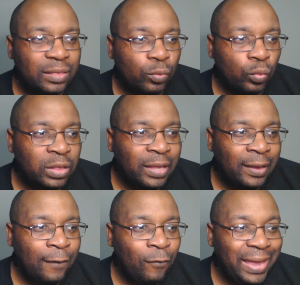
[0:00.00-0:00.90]

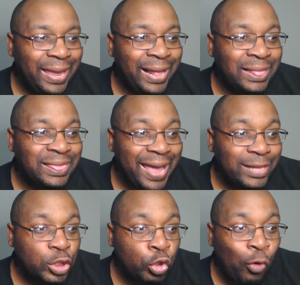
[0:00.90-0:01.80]
live in that
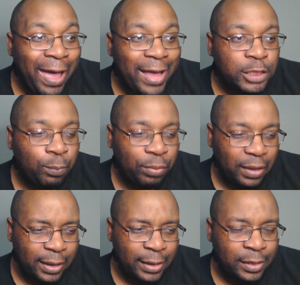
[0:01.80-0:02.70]
trash
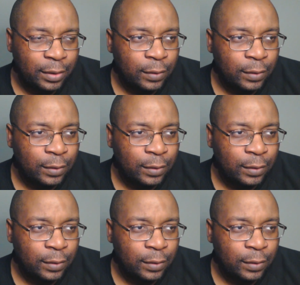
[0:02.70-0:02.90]
pit